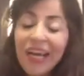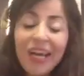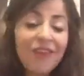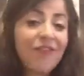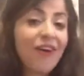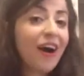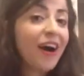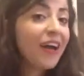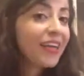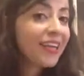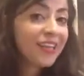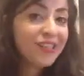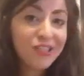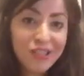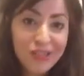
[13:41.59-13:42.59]
if I
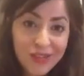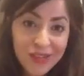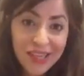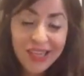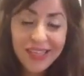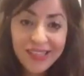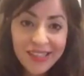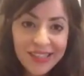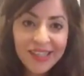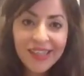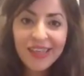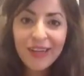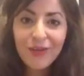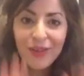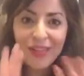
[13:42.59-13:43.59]
can do it
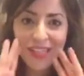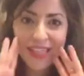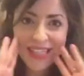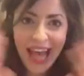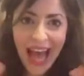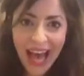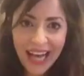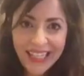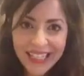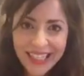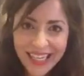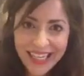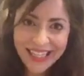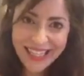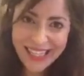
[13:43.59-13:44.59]
with this
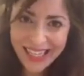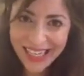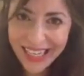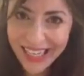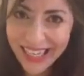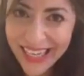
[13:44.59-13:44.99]
accent